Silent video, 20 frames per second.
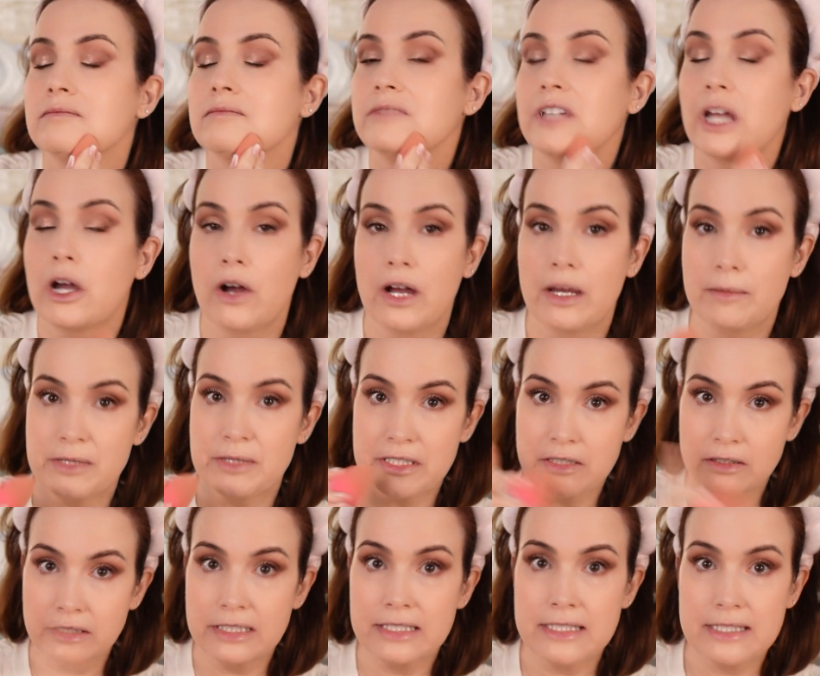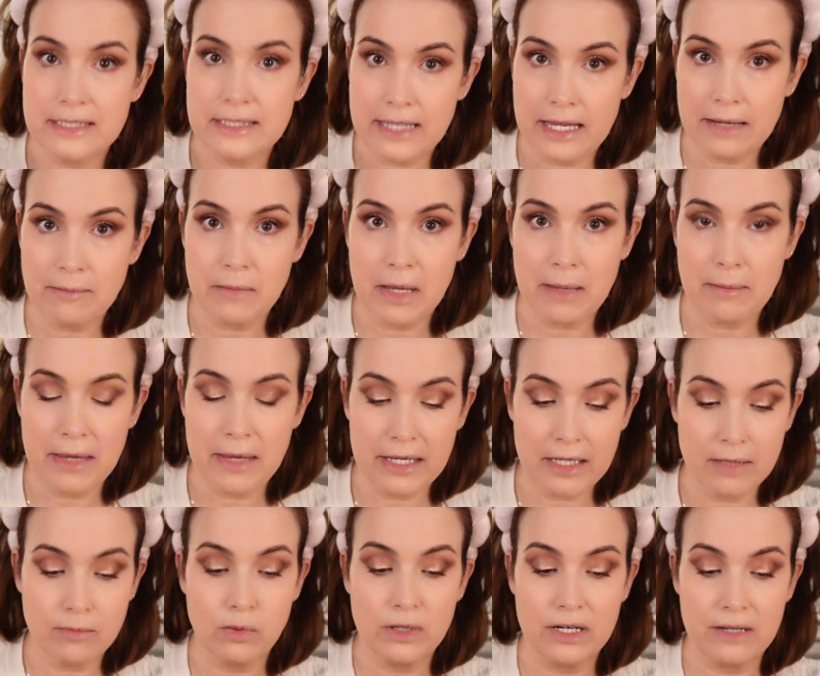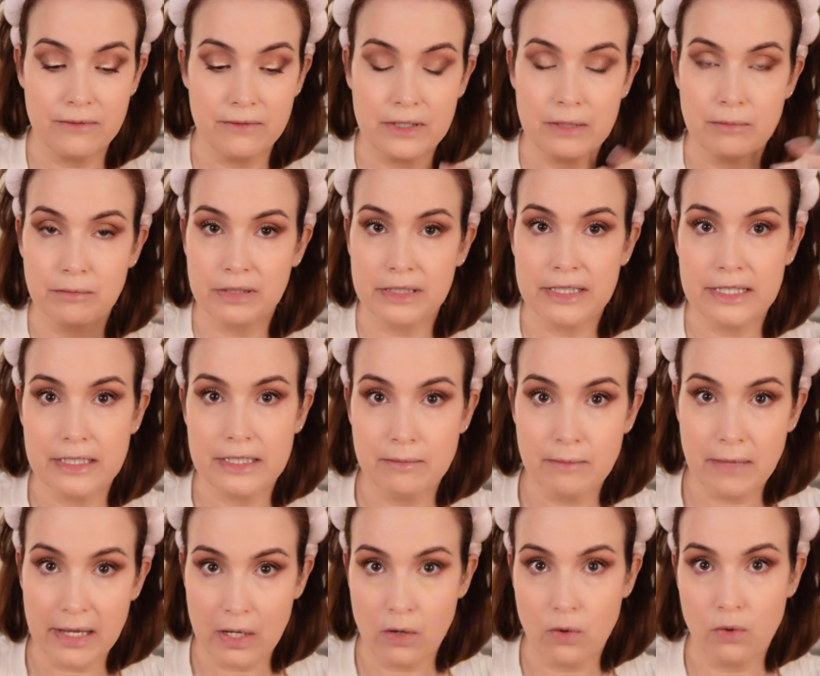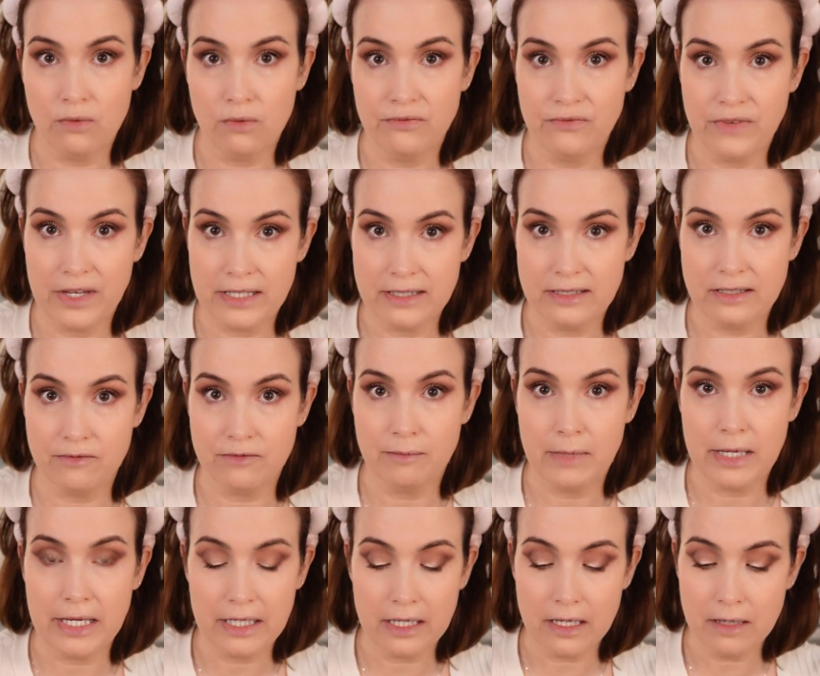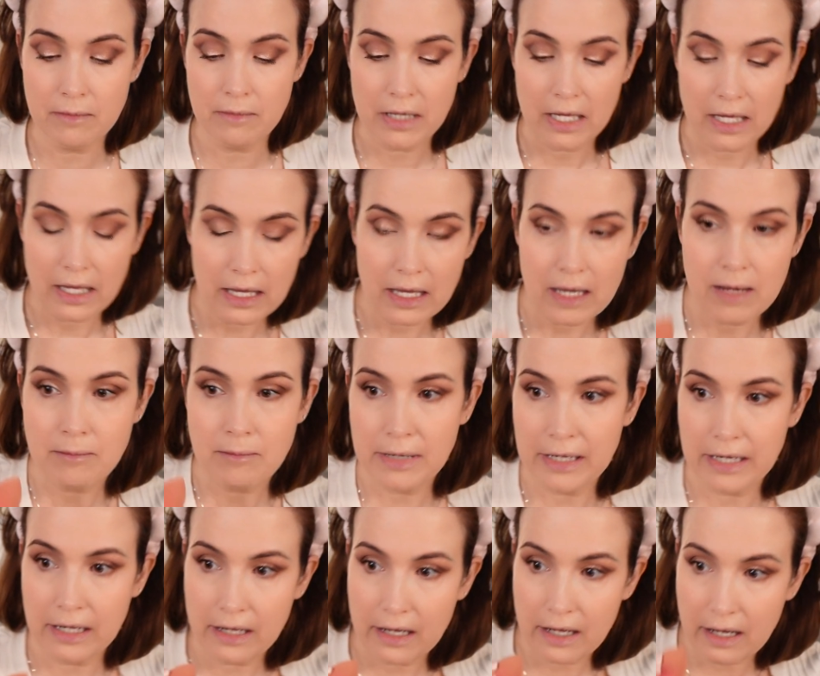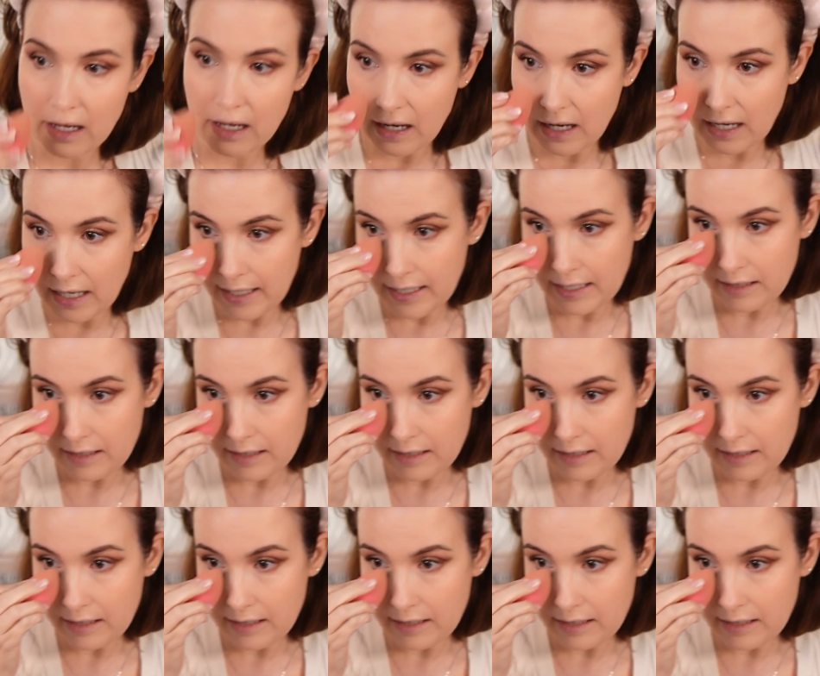Now, I'm still going to set my makeup when I've completed my whole face of makeup, but I